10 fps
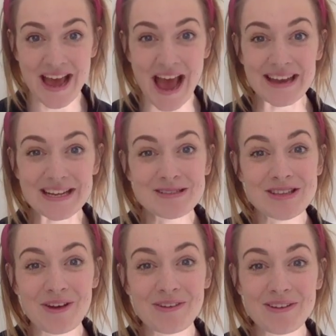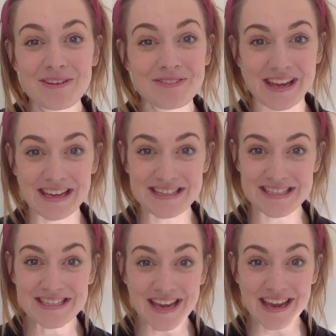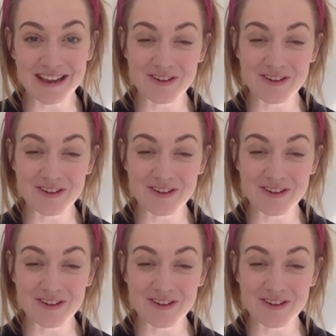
And it's so lovely to see